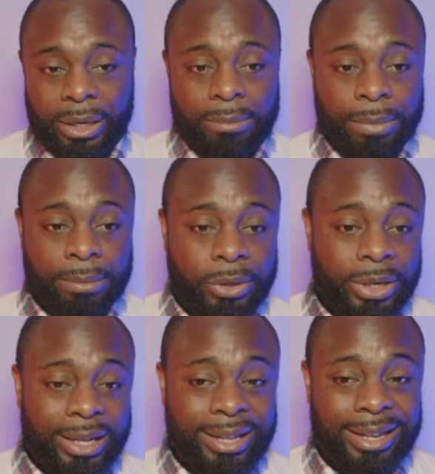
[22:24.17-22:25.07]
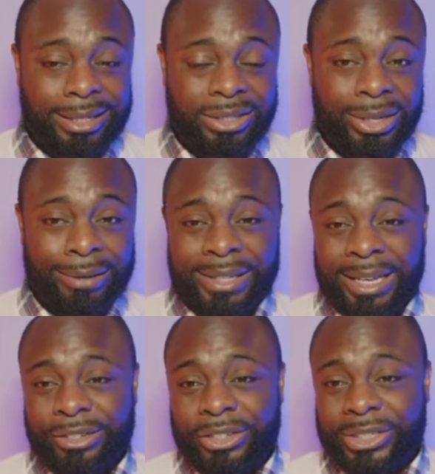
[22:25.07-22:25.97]
Bermuda has to have the
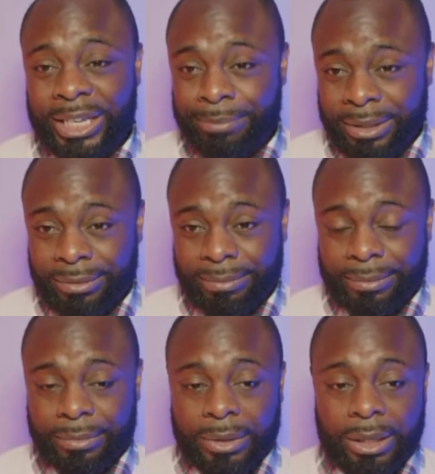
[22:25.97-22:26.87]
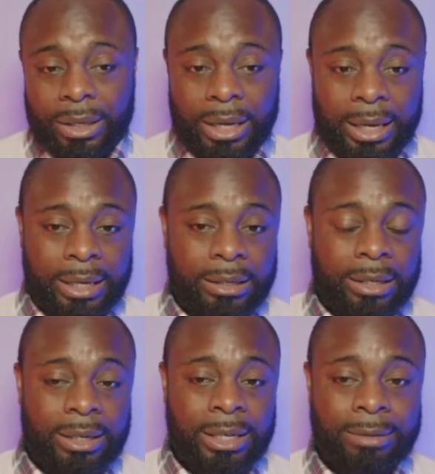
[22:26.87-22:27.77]
entertainment.
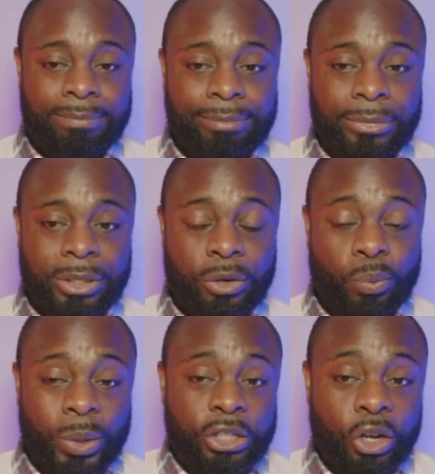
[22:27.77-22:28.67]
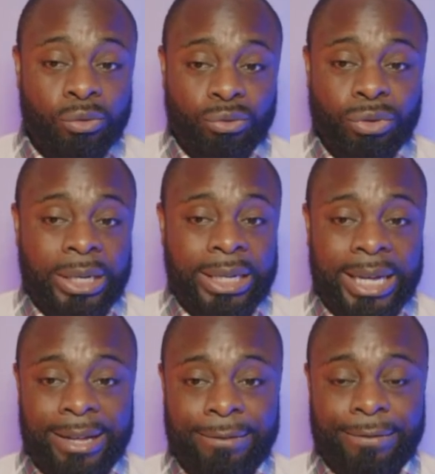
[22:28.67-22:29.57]
And, you know, we don't really
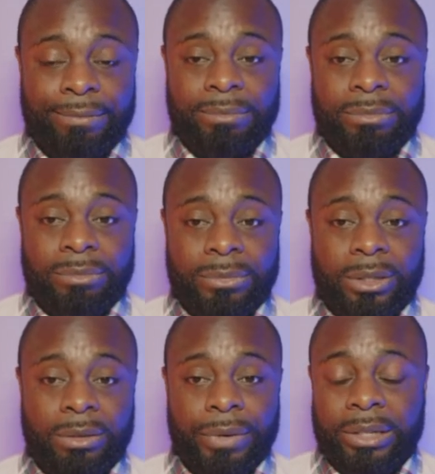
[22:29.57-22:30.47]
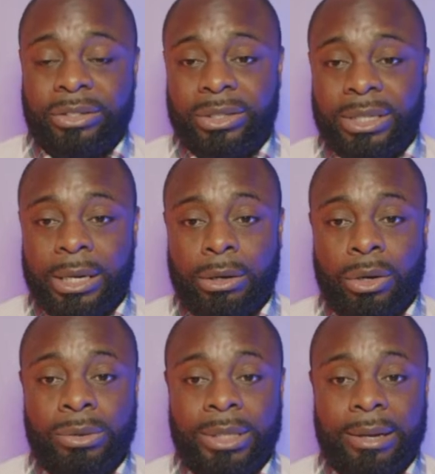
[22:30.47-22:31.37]
have convention style
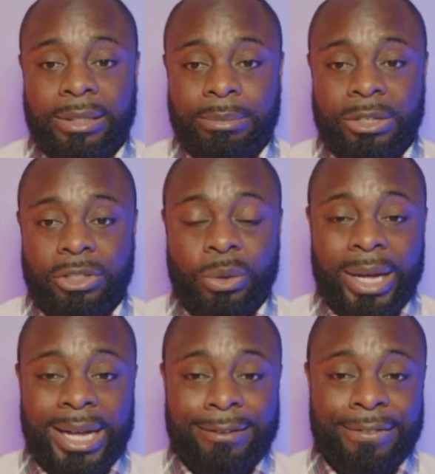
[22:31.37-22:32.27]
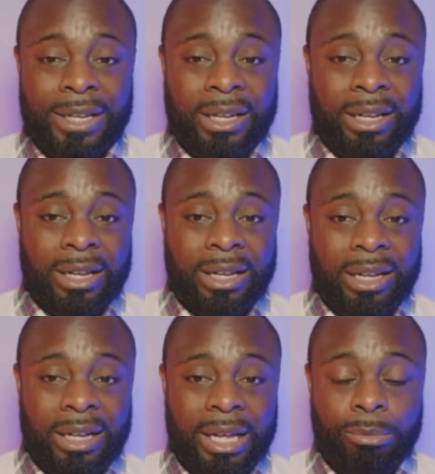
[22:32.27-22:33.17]
hotels. I mean, you have
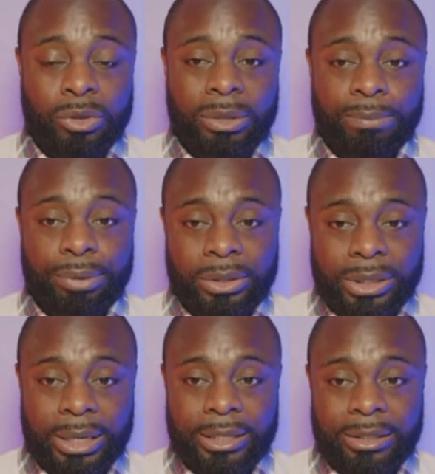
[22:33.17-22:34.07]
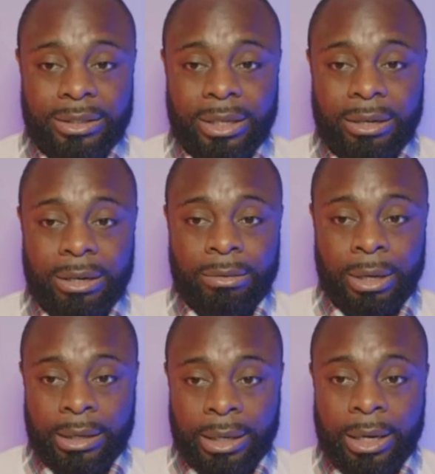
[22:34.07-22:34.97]
Hamilton Princess
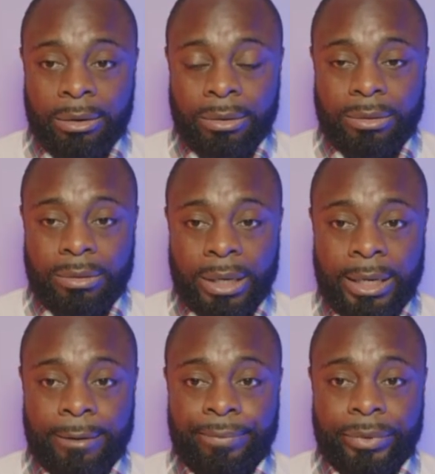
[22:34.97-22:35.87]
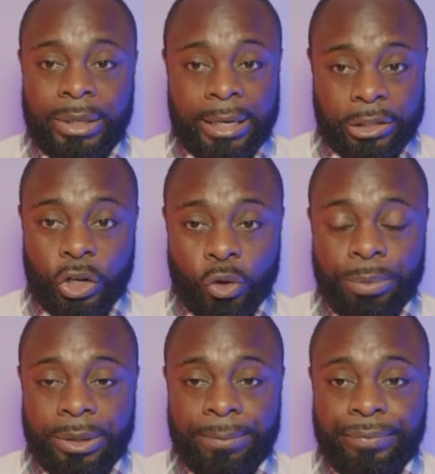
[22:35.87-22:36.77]
right now, right? That is open.